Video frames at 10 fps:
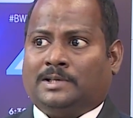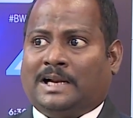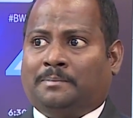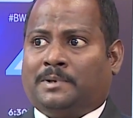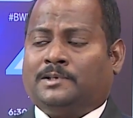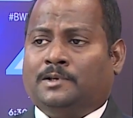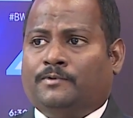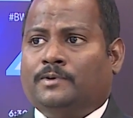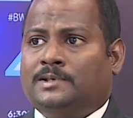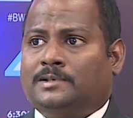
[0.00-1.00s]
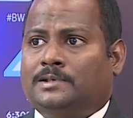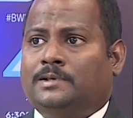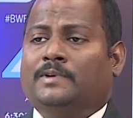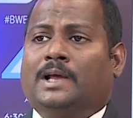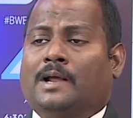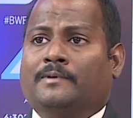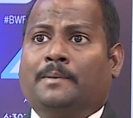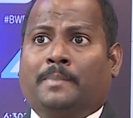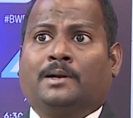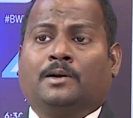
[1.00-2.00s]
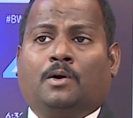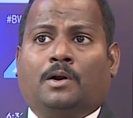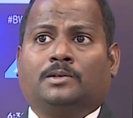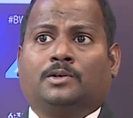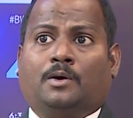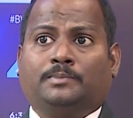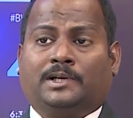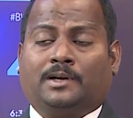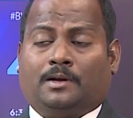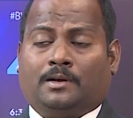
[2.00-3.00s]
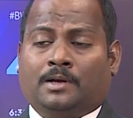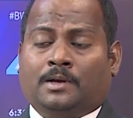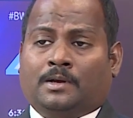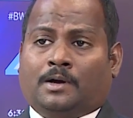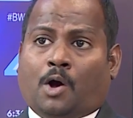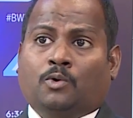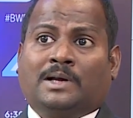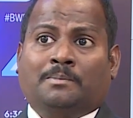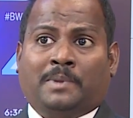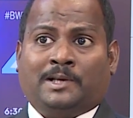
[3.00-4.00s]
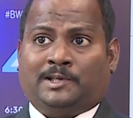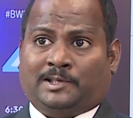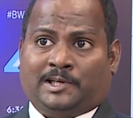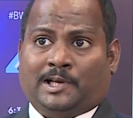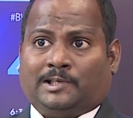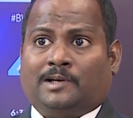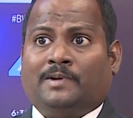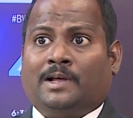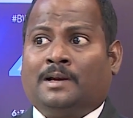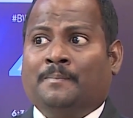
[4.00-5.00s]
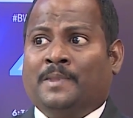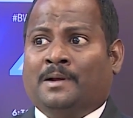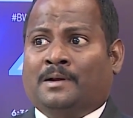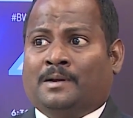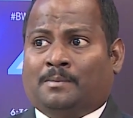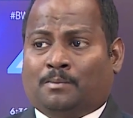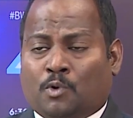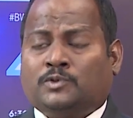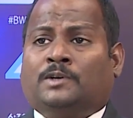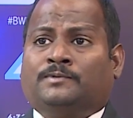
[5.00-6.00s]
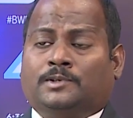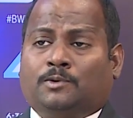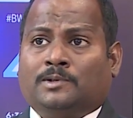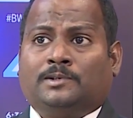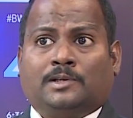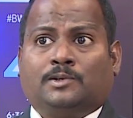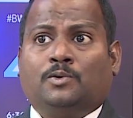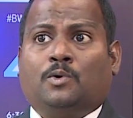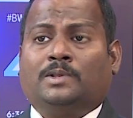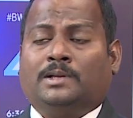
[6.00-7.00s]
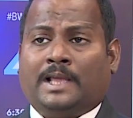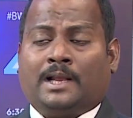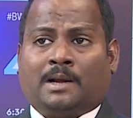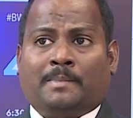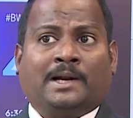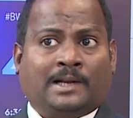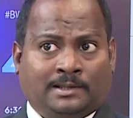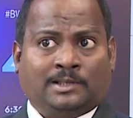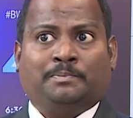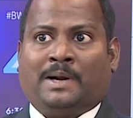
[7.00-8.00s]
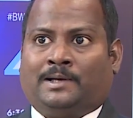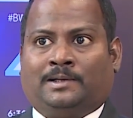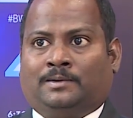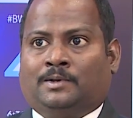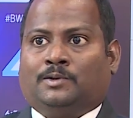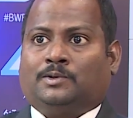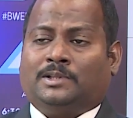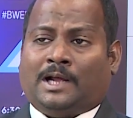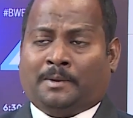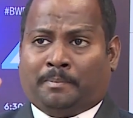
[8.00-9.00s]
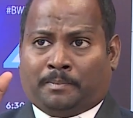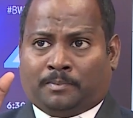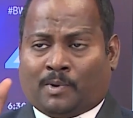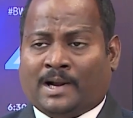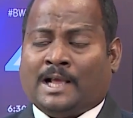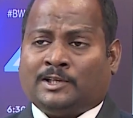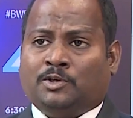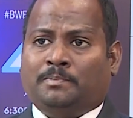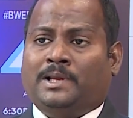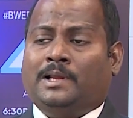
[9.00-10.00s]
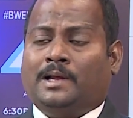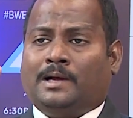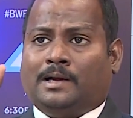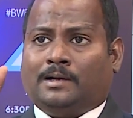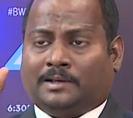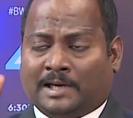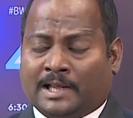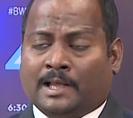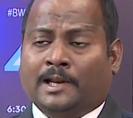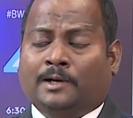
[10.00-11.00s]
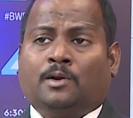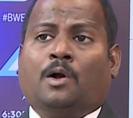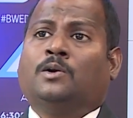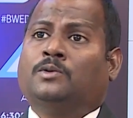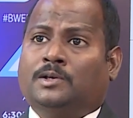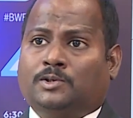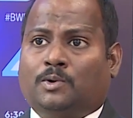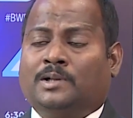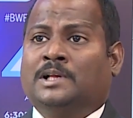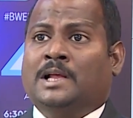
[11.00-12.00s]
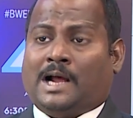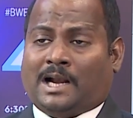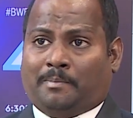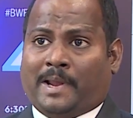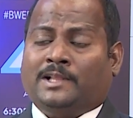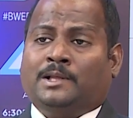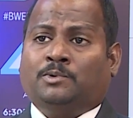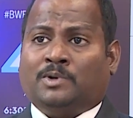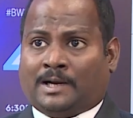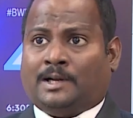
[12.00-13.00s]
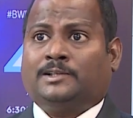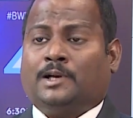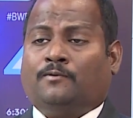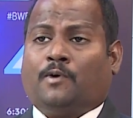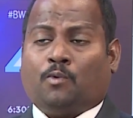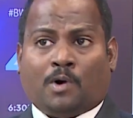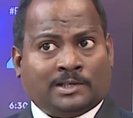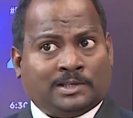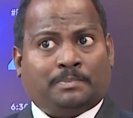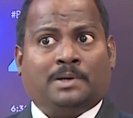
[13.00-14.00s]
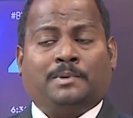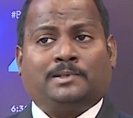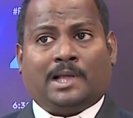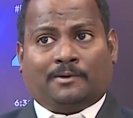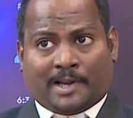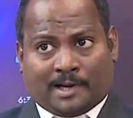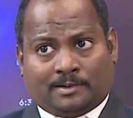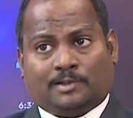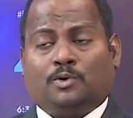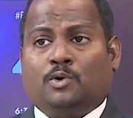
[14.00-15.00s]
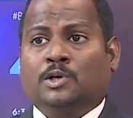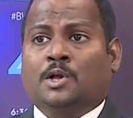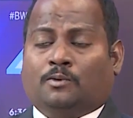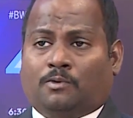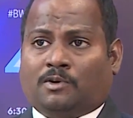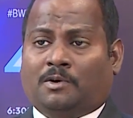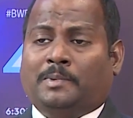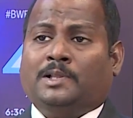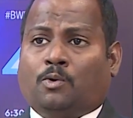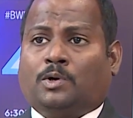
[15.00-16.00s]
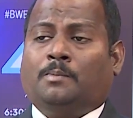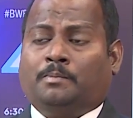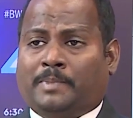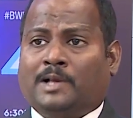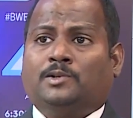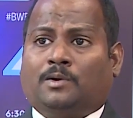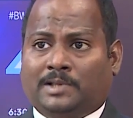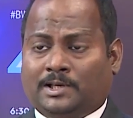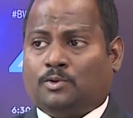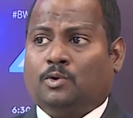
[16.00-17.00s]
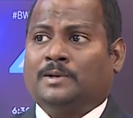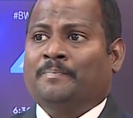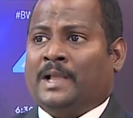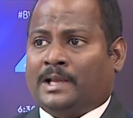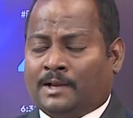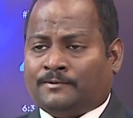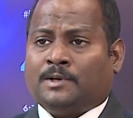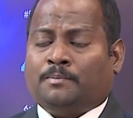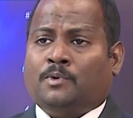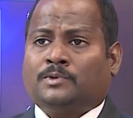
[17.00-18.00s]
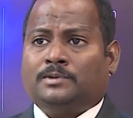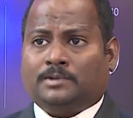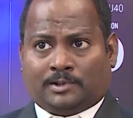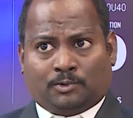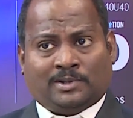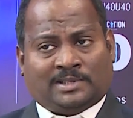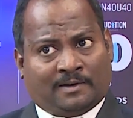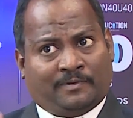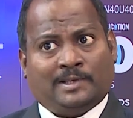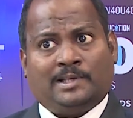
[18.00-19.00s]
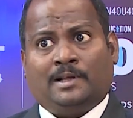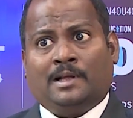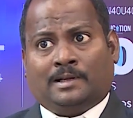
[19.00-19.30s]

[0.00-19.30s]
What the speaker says: So at present, if you just see, we are having a pattern called as object outcome based education, where most of the students doesn't know that they are coming under this pattern. So that one has to be clearly taught to the students and make them to understand for what is the purpose they have taken this course, what will be the outcome based on these course. If suppose the students are facing